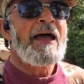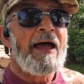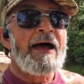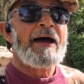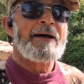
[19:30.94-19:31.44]

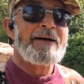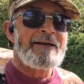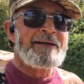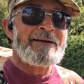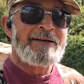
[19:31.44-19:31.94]
And
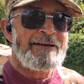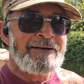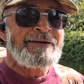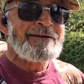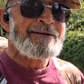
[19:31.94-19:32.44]

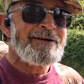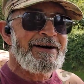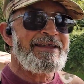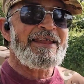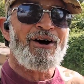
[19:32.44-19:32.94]

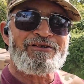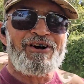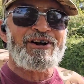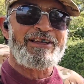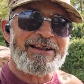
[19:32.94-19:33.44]
then
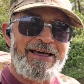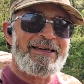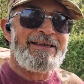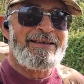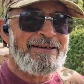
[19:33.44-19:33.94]

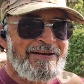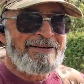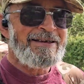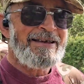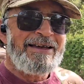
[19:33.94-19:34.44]
ironically,
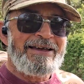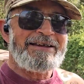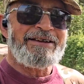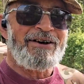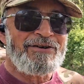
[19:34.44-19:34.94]

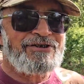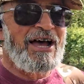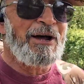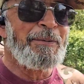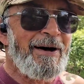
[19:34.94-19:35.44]
in the
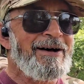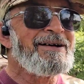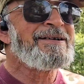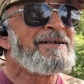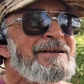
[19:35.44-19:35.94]
October
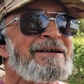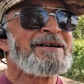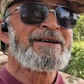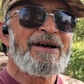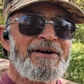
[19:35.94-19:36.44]

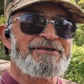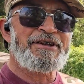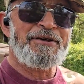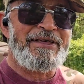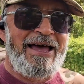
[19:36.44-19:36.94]
of
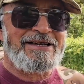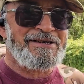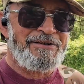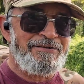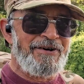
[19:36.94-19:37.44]

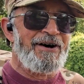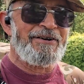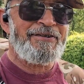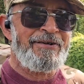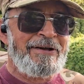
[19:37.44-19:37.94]

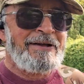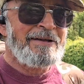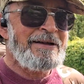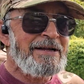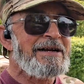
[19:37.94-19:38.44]
2005,
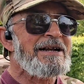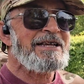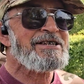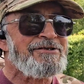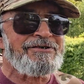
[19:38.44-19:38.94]

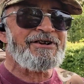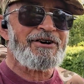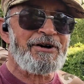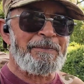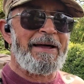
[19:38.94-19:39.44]
Lisa and
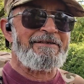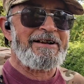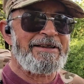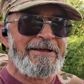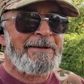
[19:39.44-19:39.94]
I got
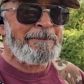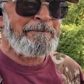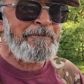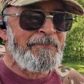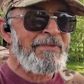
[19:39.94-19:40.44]
married.
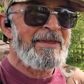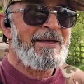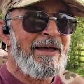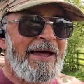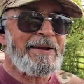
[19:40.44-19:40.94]

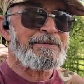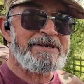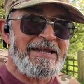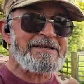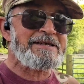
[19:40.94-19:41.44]
And it
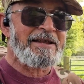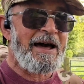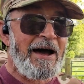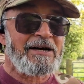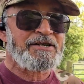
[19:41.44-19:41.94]
was Lisa
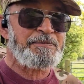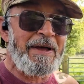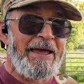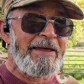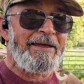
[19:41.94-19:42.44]
that asked
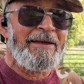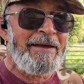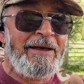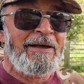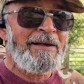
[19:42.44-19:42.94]
me
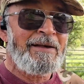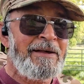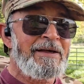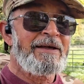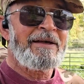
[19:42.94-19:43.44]

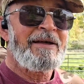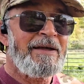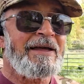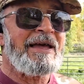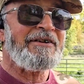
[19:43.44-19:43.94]

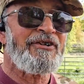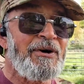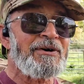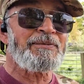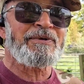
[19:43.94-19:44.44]
if
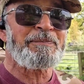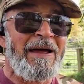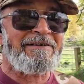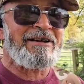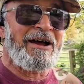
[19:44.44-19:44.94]
I would
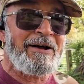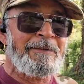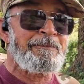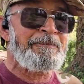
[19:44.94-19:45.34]
marry her.